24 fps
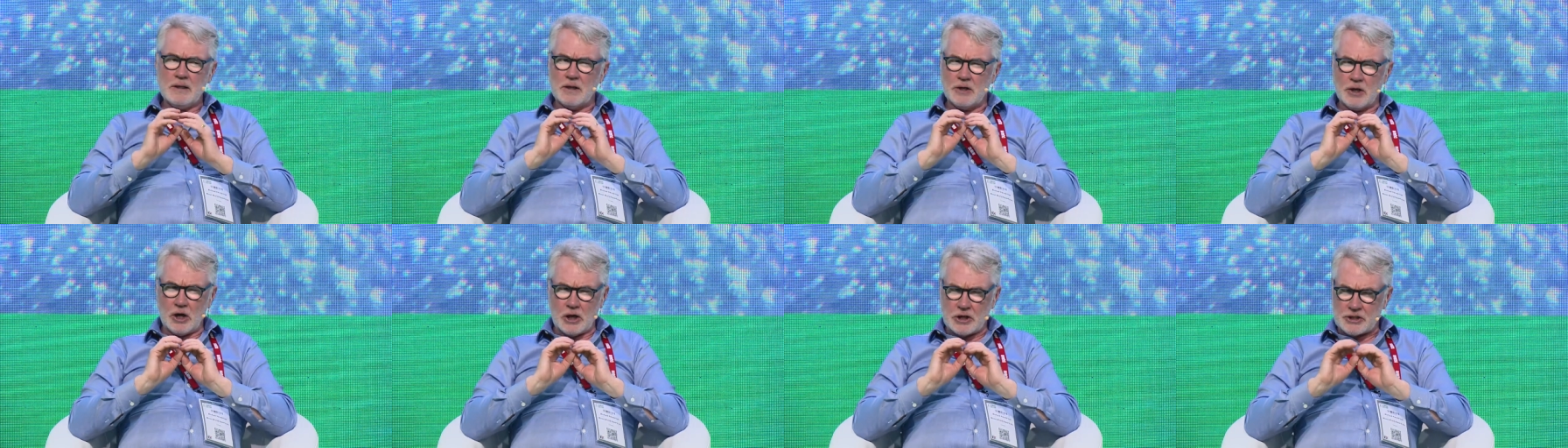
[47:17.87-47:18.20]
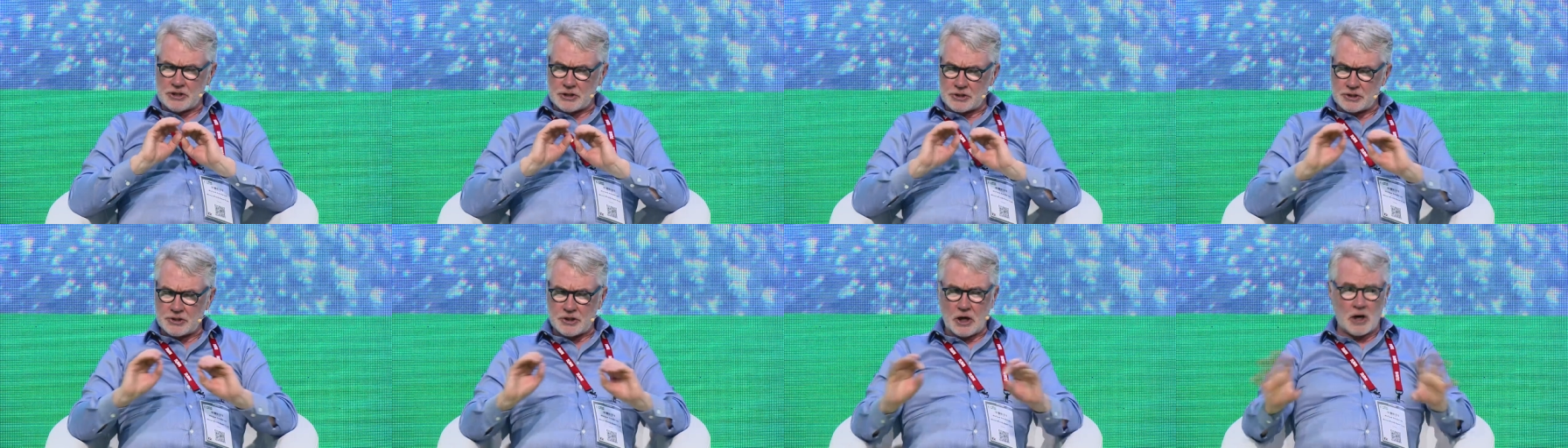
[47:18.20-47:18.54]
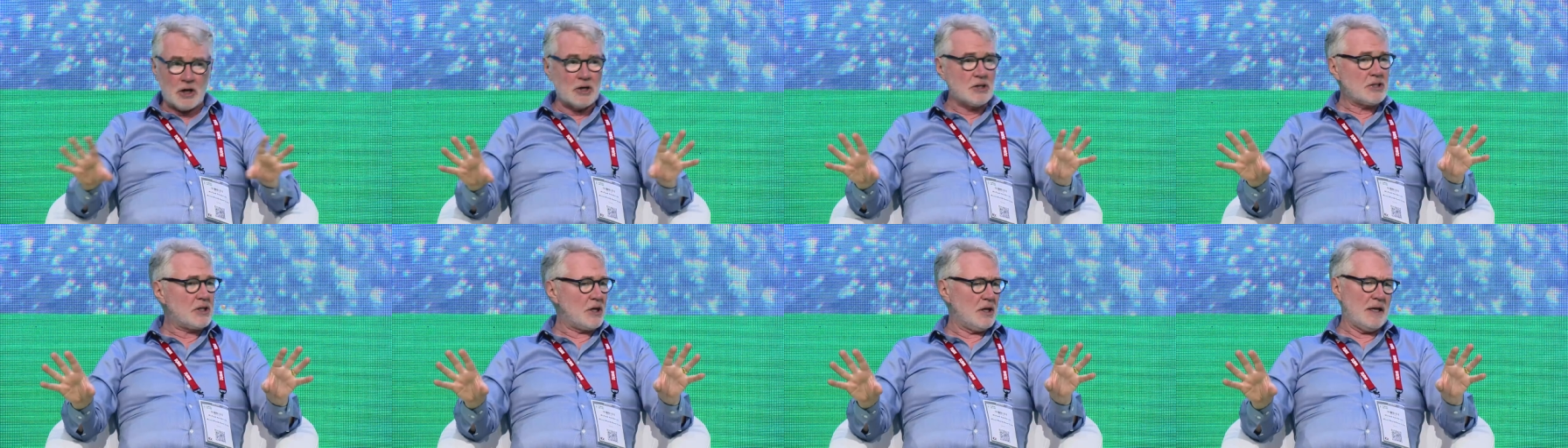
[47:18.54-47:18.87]
largest
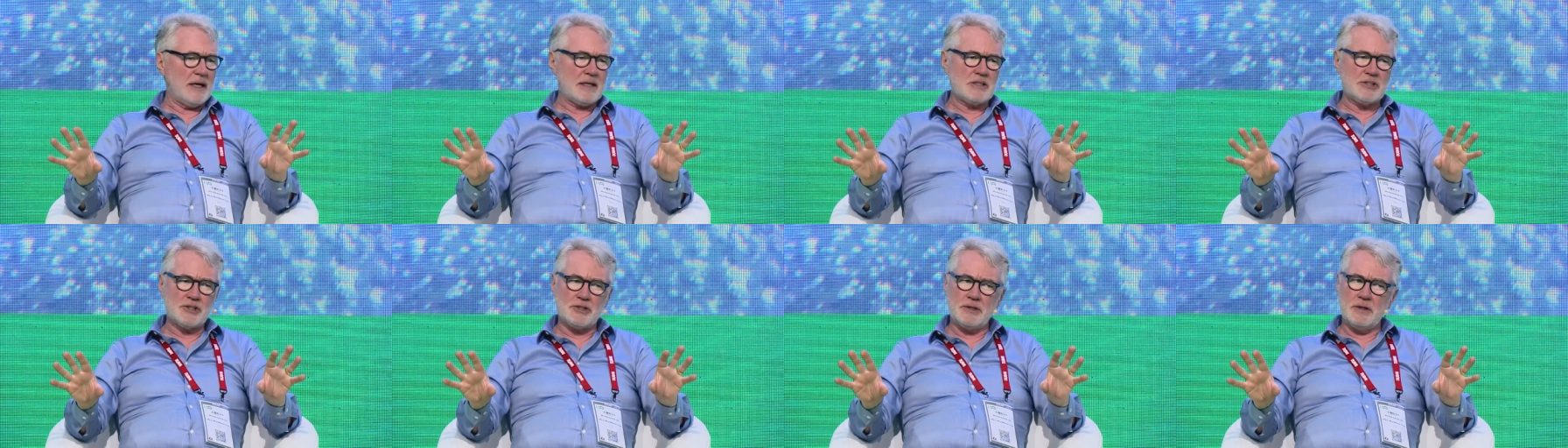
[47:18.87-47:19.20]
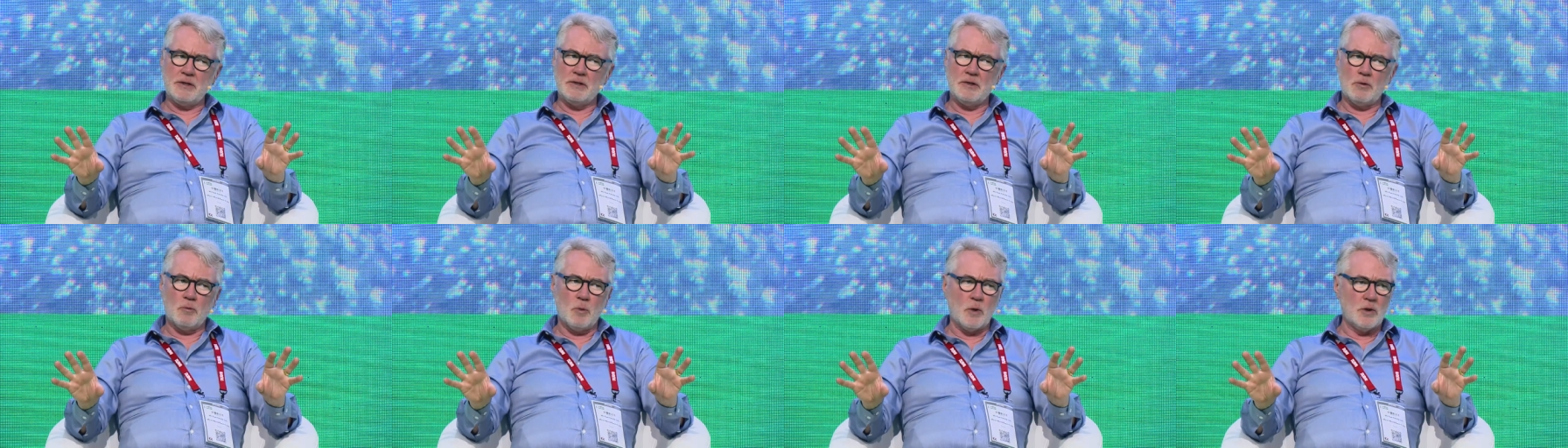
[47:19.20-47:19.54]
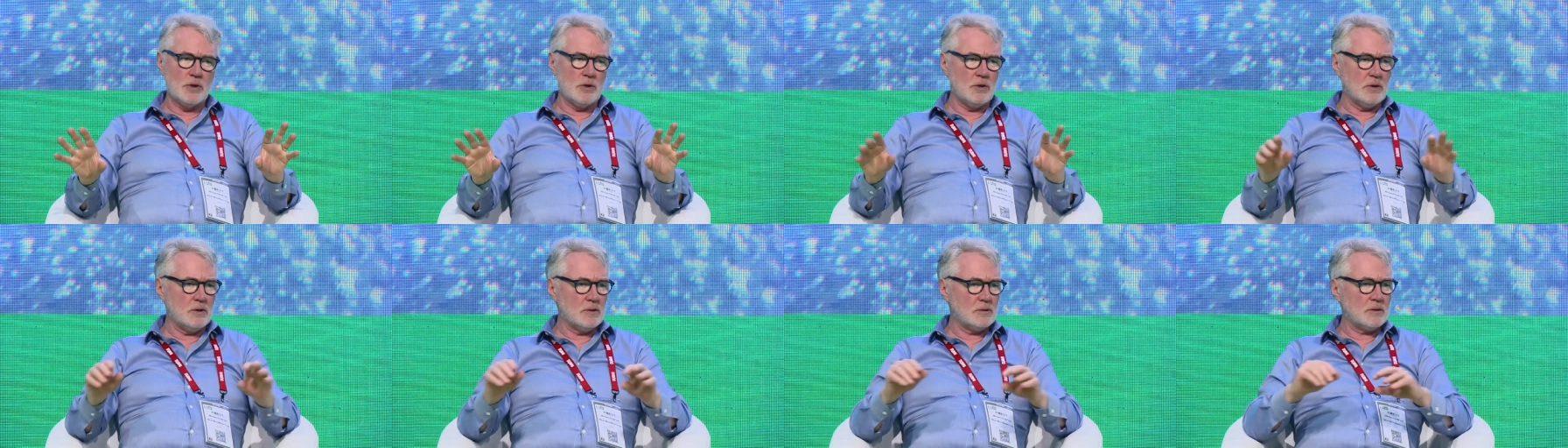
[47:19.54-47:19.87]
art collection in the
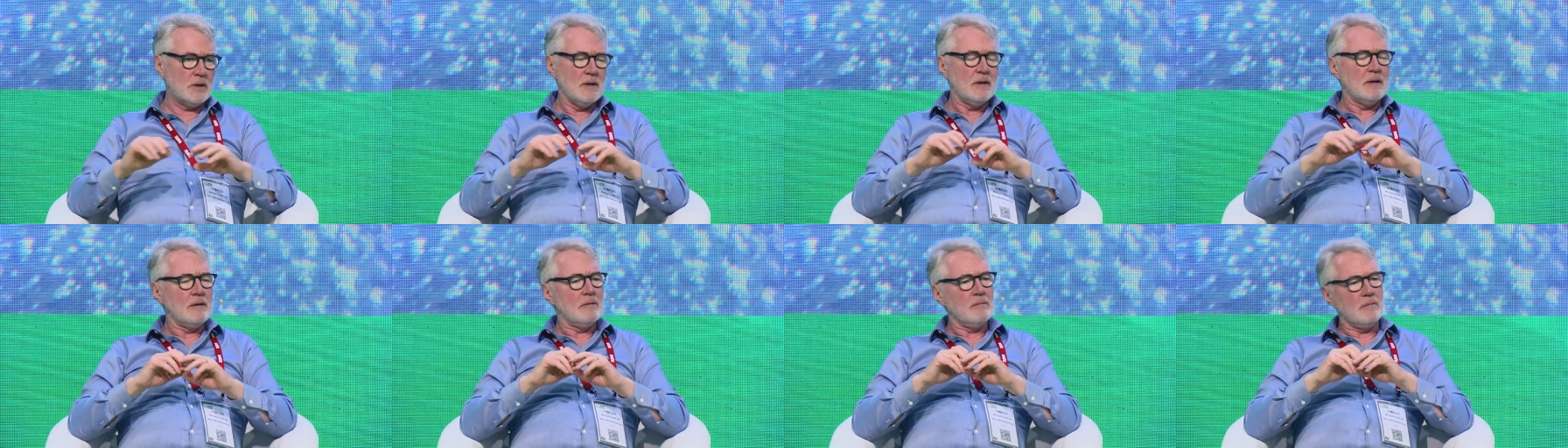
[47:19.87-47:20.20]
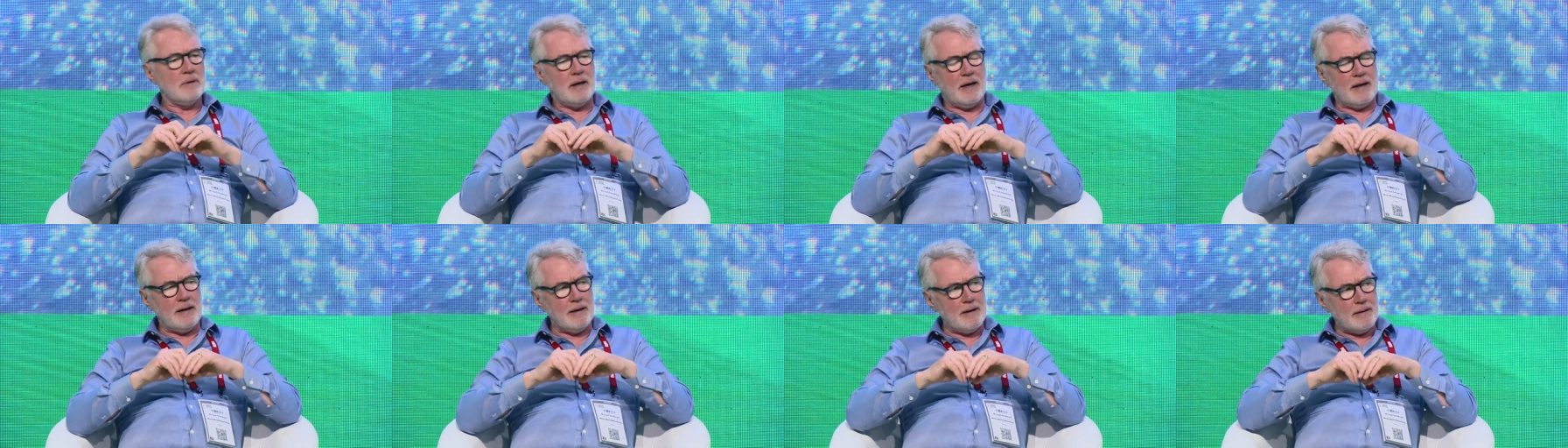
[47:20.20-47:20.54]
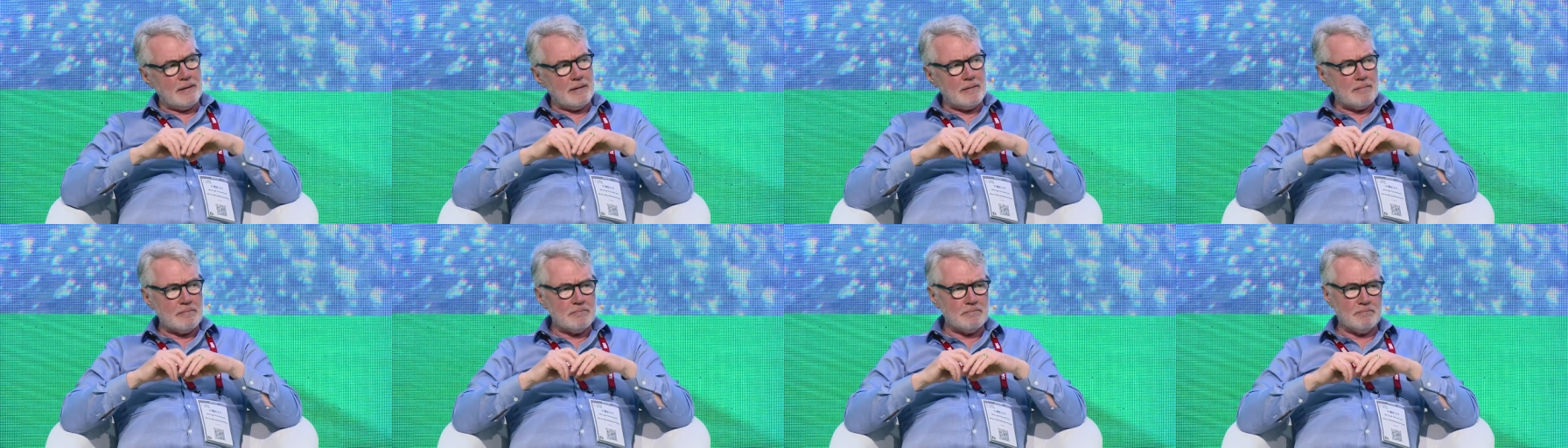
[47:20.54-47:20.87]
world,
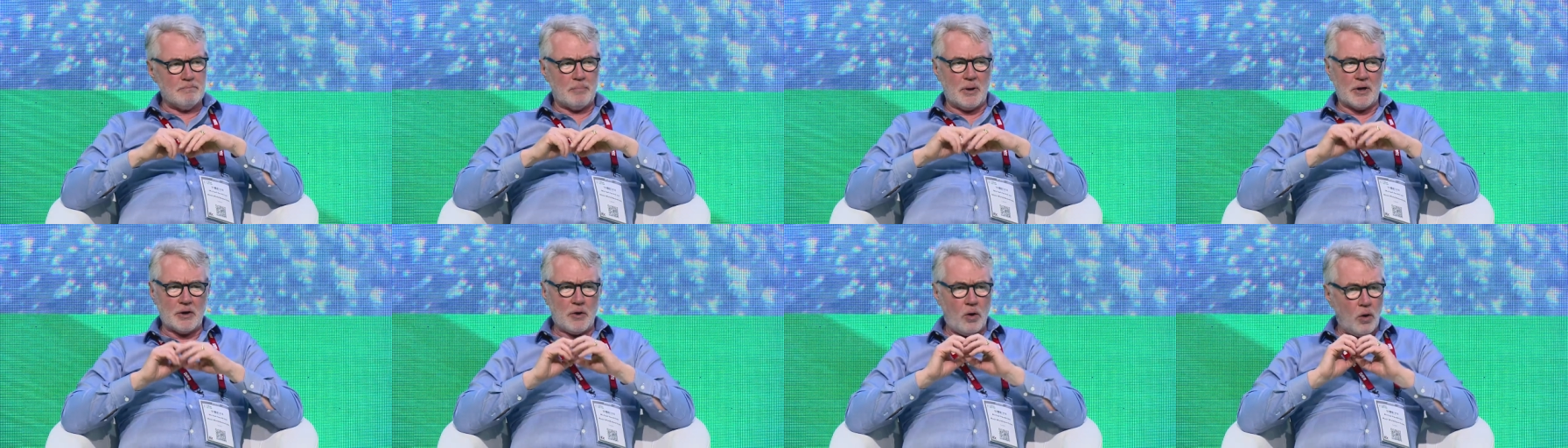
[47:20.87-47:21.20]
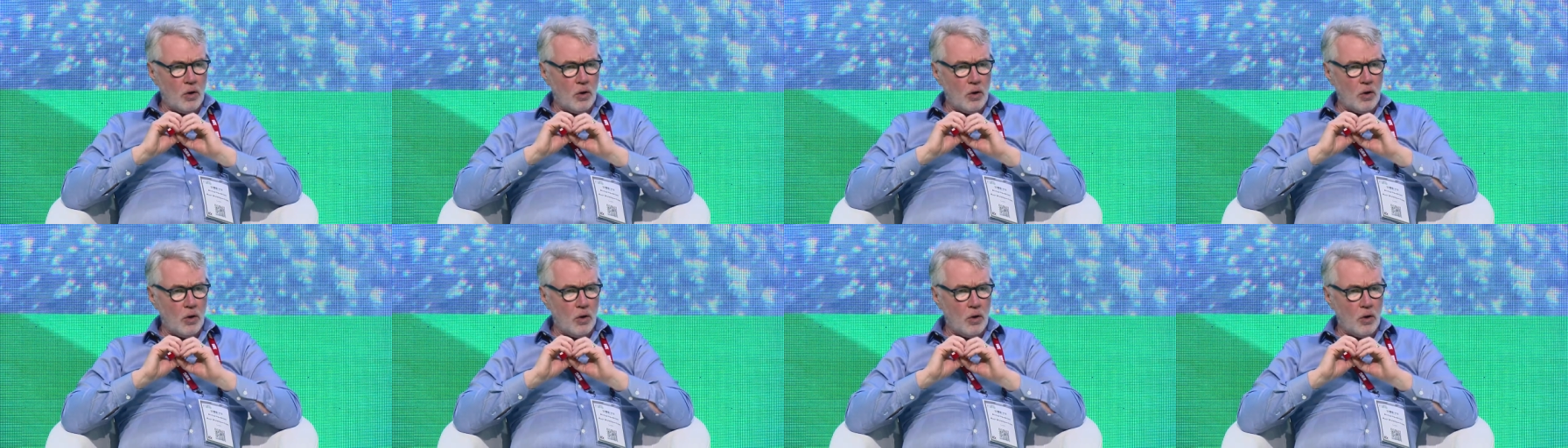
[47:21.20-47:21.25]
um, but